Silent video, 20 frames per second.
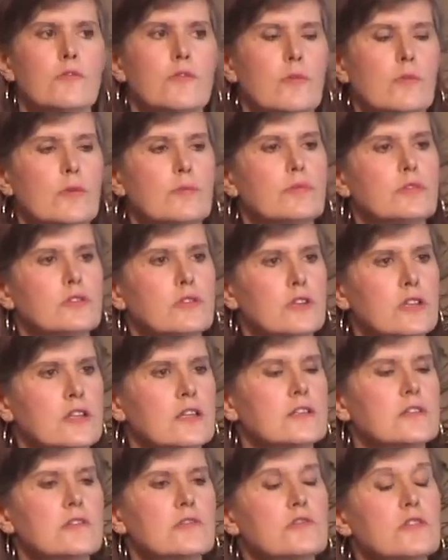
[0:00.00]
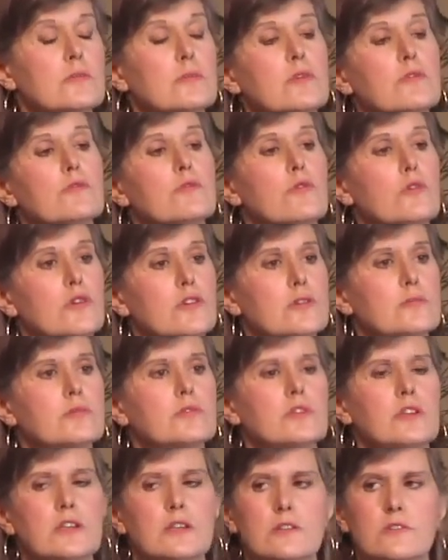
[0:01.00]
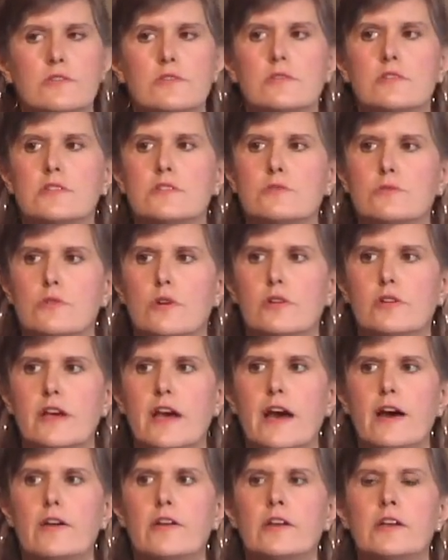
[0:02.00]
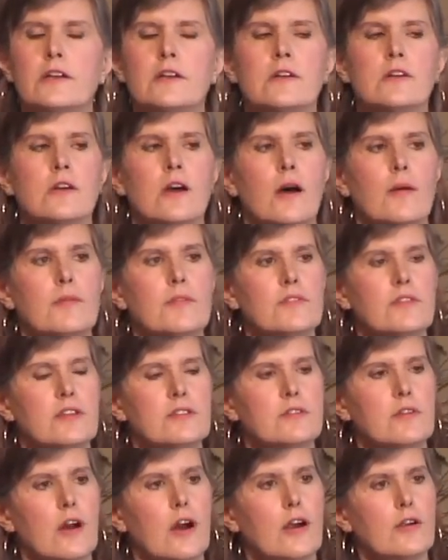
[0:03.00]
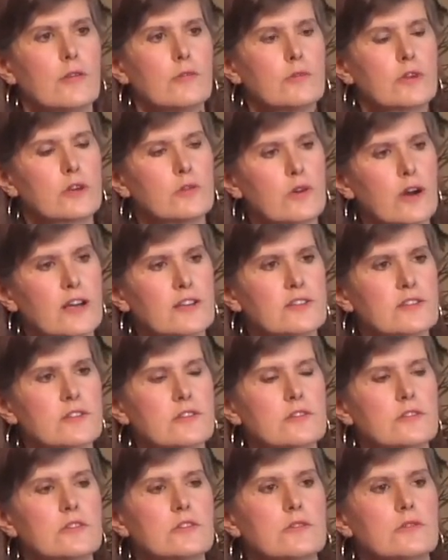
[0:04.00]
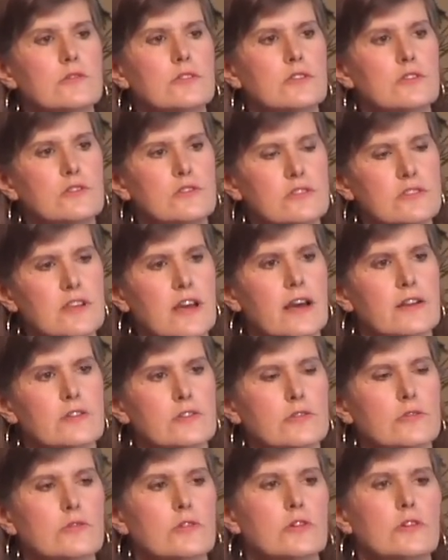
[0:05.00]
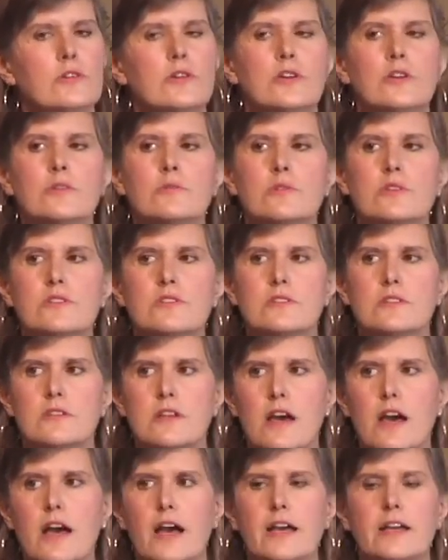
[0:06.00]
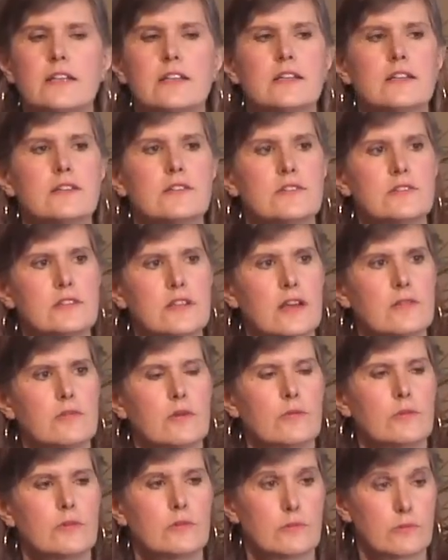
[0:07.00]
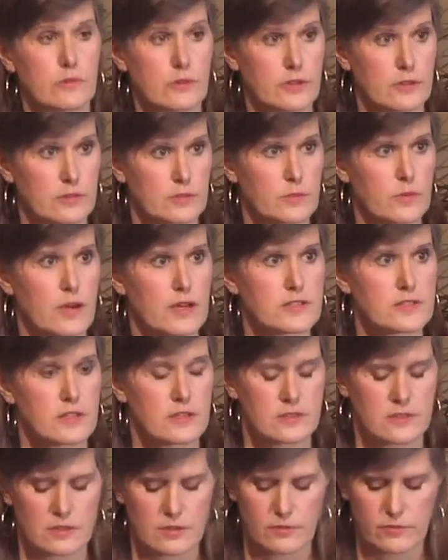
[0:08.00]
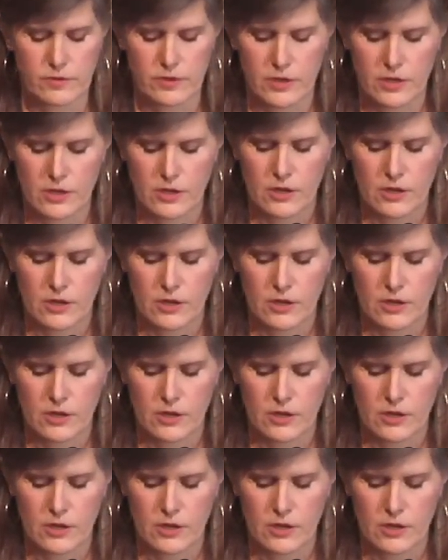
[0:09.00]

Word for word: from a polluting industry before the polluting industry is rolled out. That our request to use that tool was denied, and instead what we're in this process of